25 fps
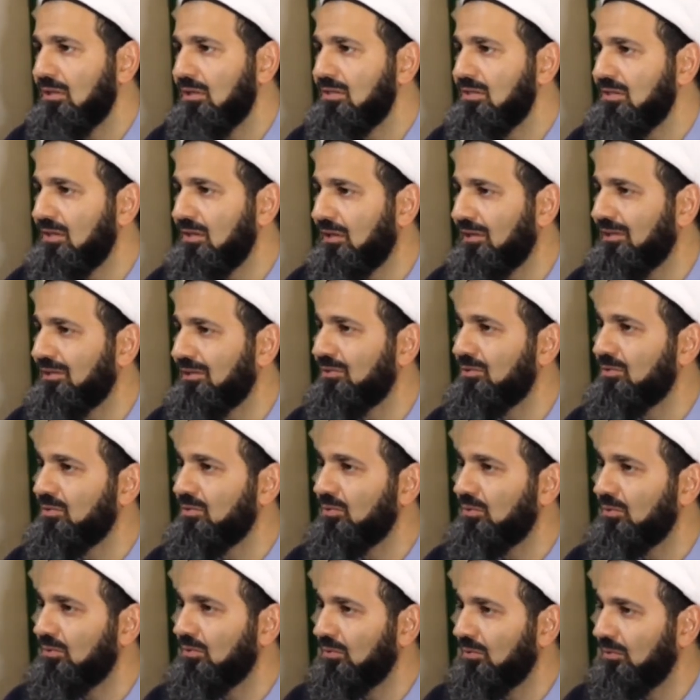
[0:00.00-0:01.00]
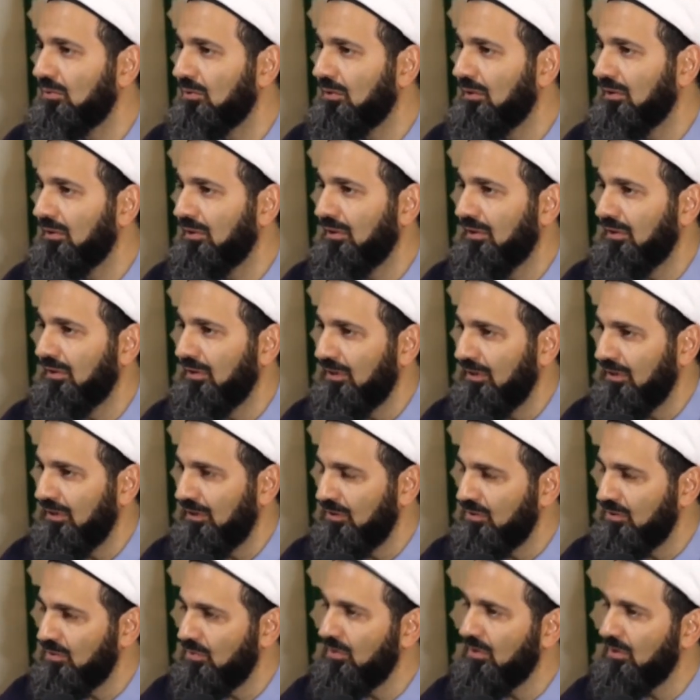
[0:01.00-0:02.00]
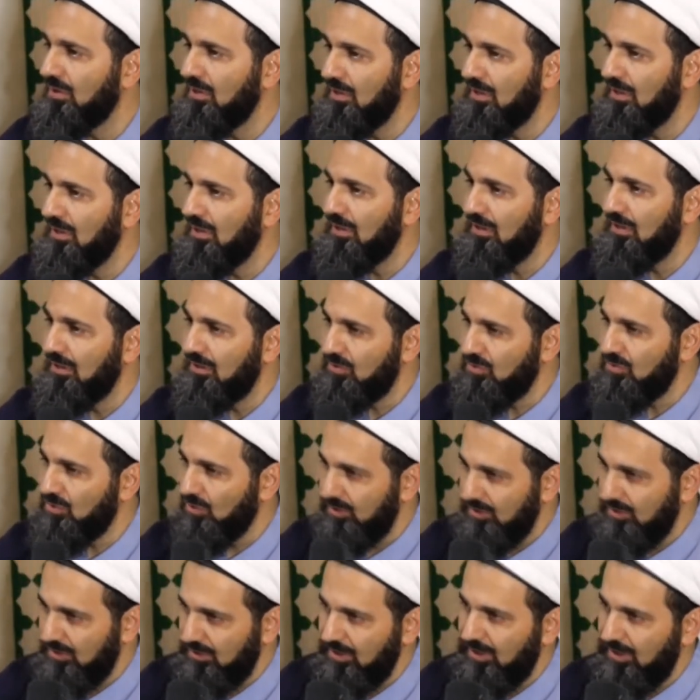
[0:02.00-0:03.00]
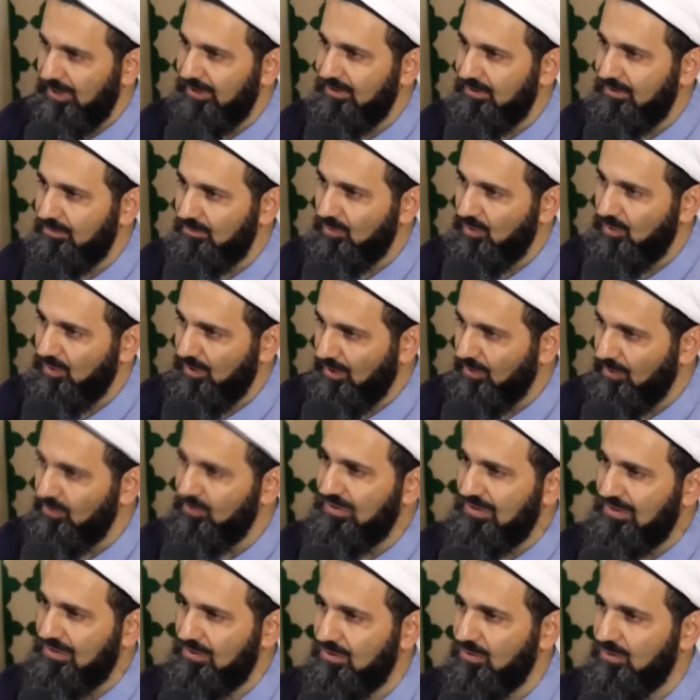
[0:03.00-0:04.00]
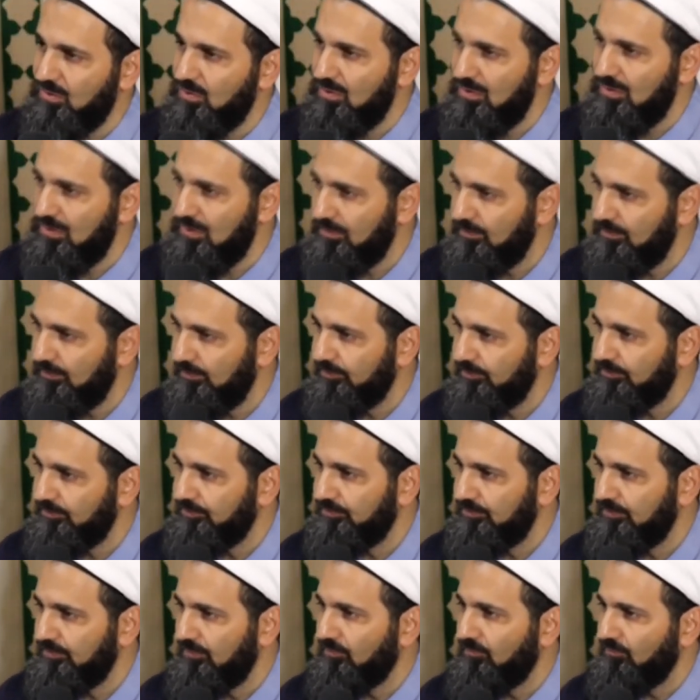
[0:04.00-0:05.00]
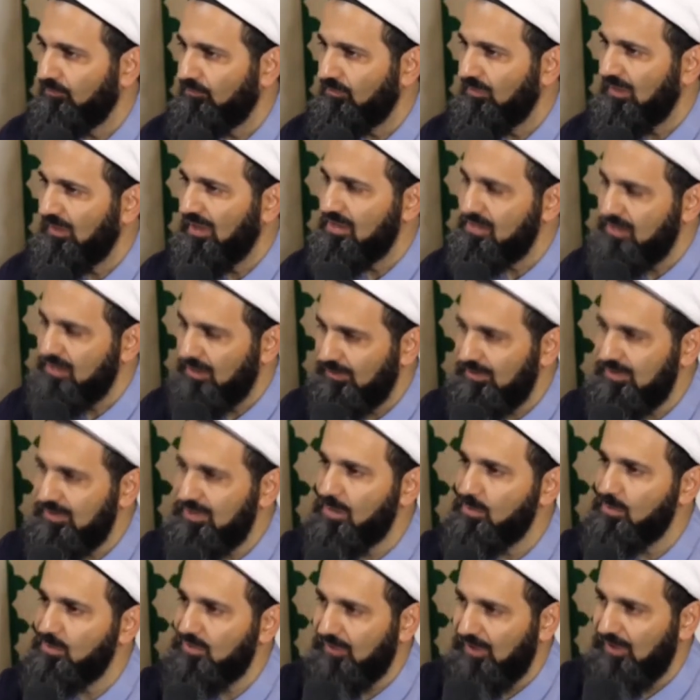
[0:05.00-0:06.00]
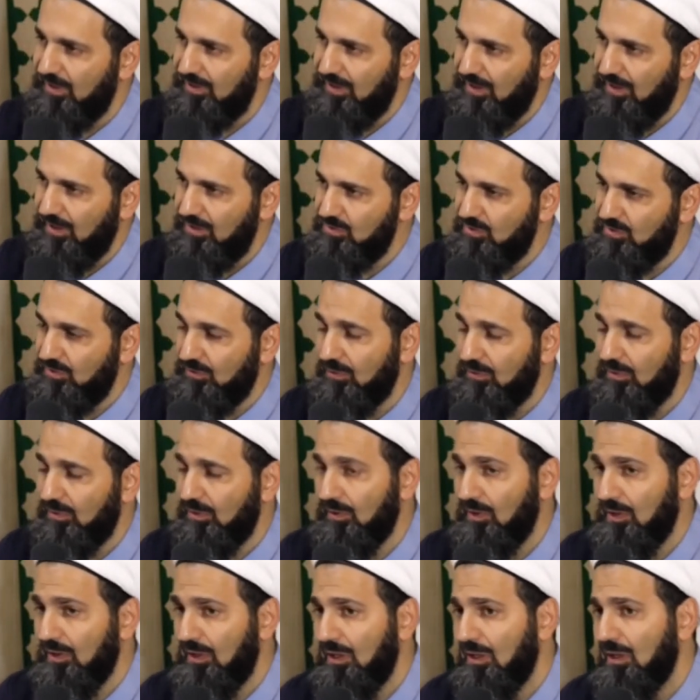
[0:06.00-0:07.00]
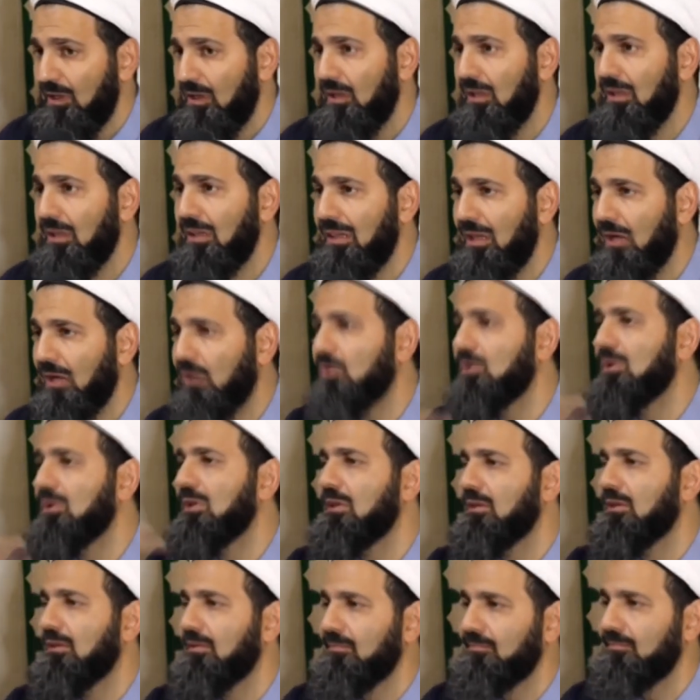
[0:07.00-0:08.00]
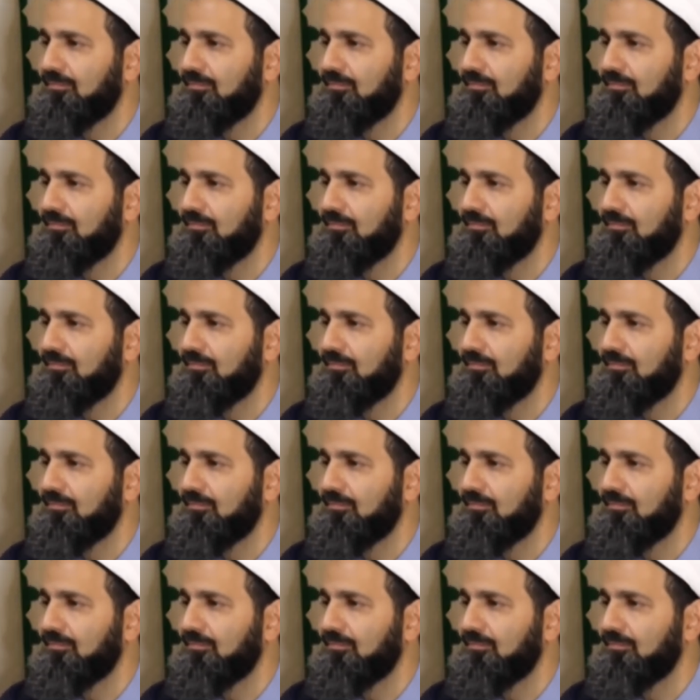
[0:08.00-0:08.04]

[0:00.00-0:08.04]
started to do the shorter khatam without the stones, 7 times Fatiha and so forth, loudly.